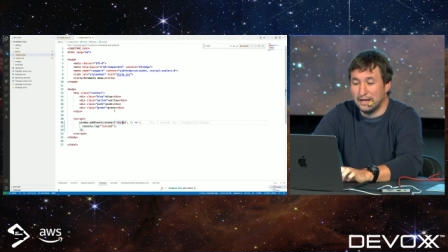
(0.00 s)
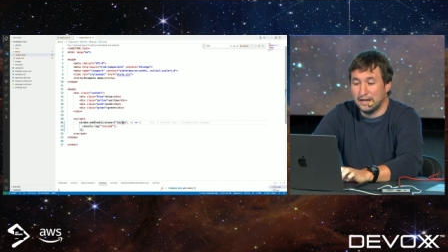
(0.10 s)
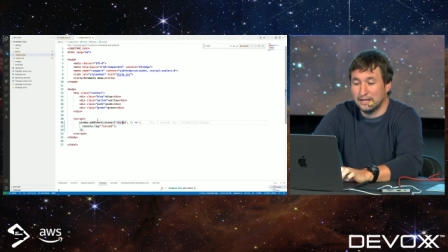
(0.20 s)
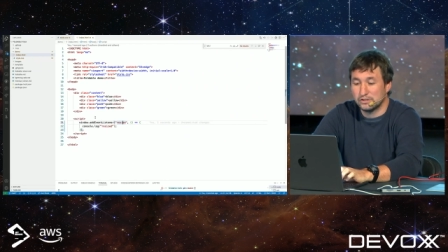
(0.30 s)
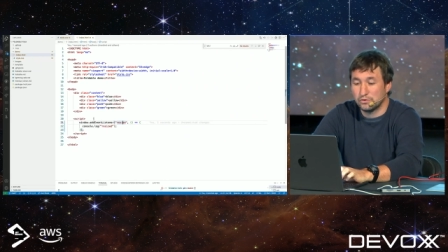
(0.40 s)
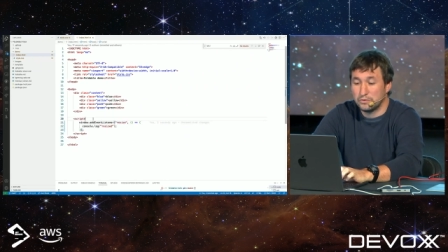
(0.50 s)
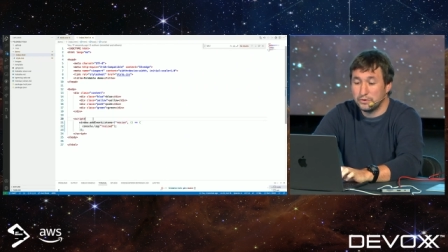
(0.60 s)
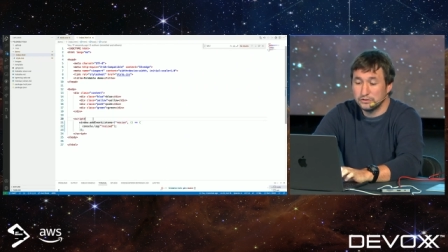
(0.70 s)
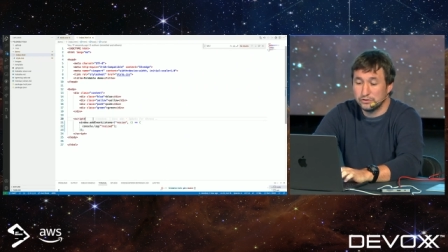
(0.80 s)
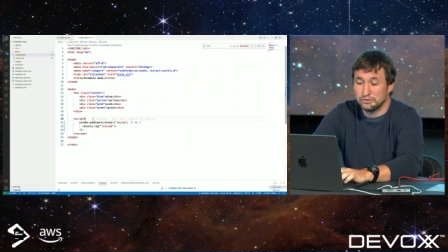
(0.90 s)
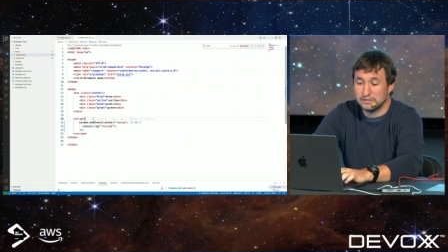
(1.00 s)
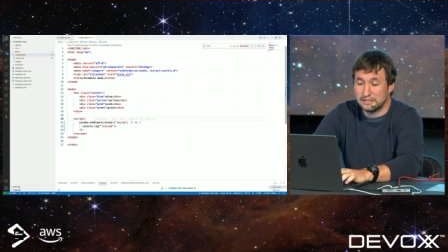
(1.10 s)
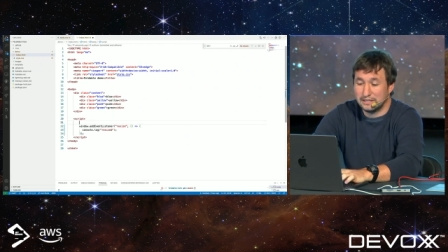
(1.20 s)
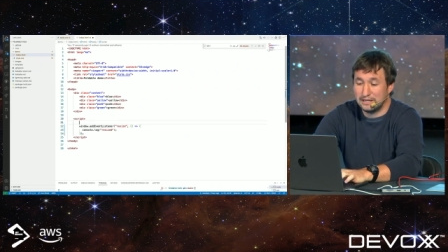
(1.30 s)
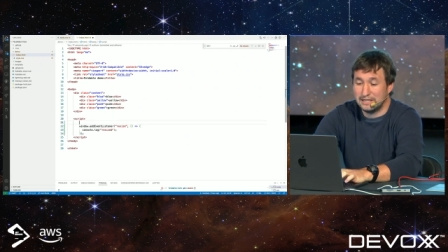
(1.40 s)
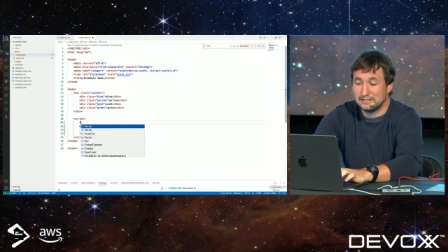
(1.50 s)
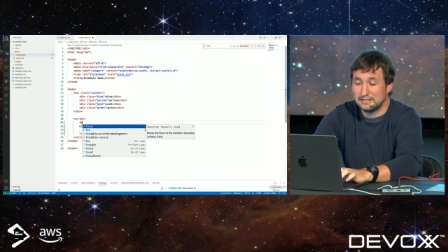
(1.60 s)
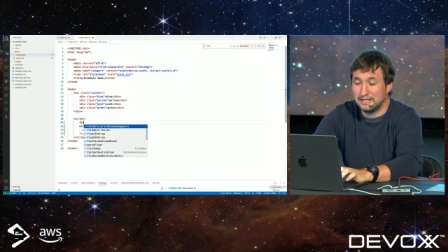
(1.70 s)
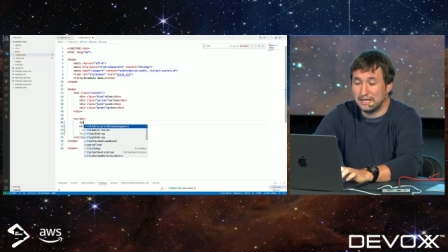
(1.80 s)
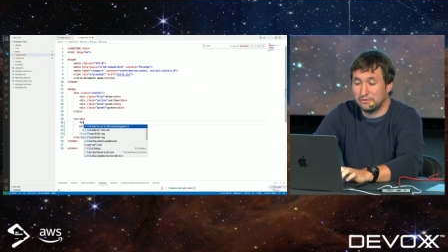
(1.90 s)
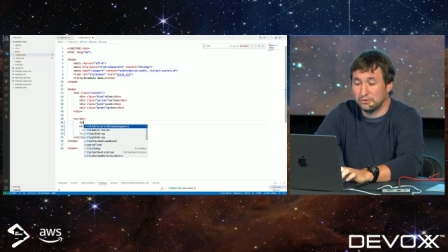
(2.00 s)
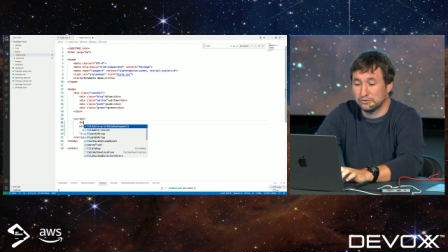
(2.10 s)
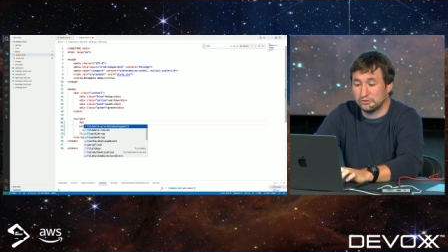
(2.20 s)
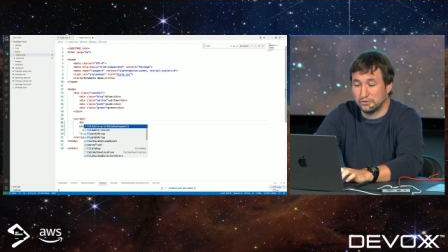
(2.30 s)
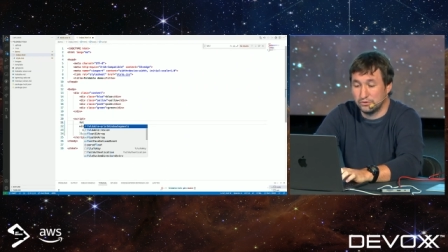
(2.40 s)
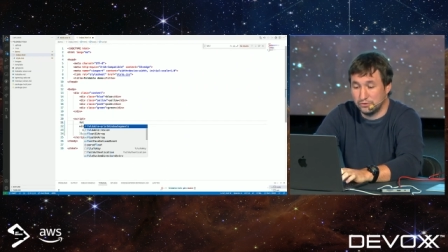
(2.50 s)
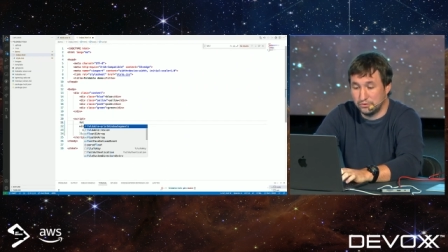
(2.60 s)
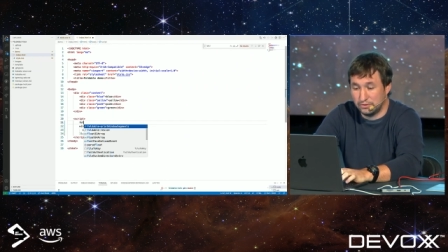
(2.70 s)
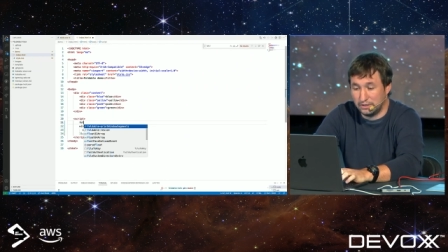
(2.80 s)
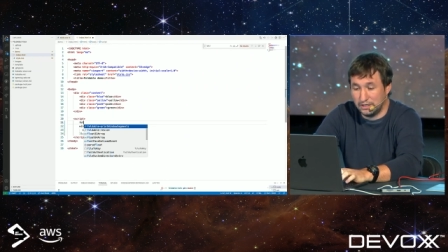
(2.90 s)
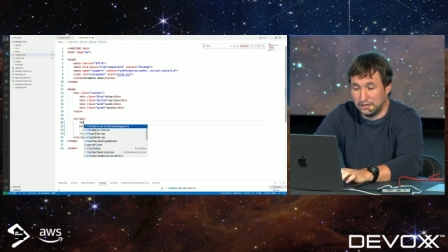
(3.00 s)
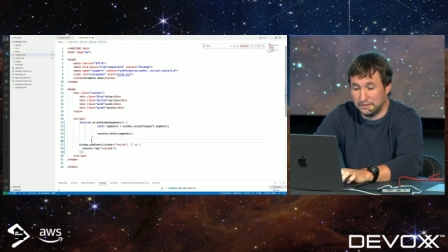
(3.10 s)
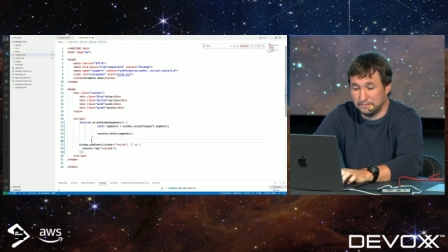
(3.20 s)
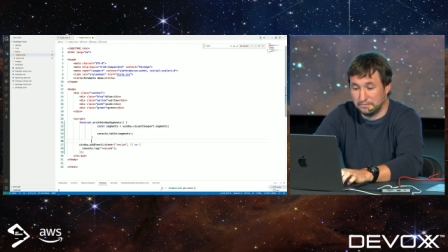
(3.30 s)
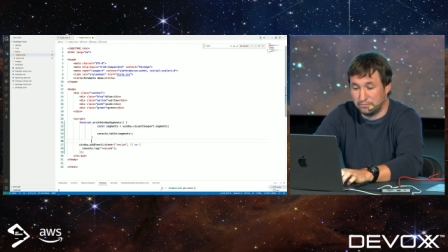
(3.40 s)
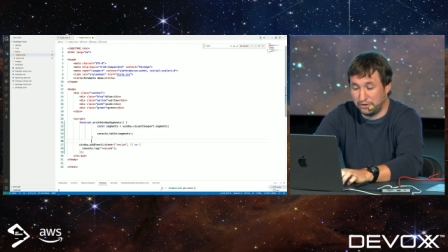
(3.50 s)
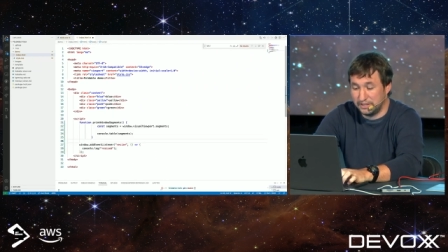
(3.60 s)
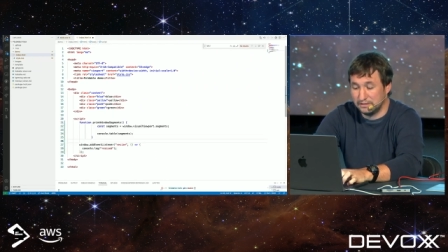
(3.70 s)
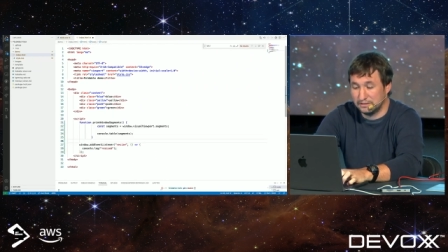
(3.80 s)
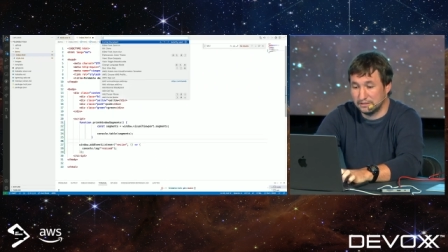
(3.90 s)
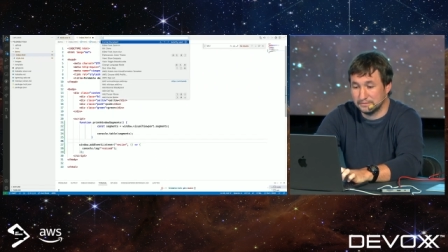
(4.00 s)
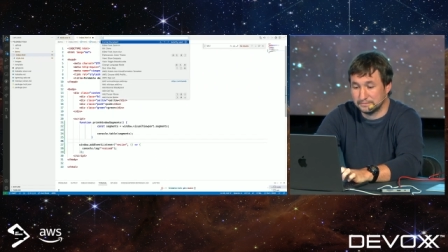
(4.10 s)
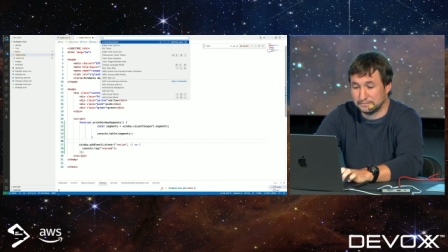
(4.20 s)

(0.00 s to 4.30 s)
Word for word: And so what I want to do is say, let's say I want to um, print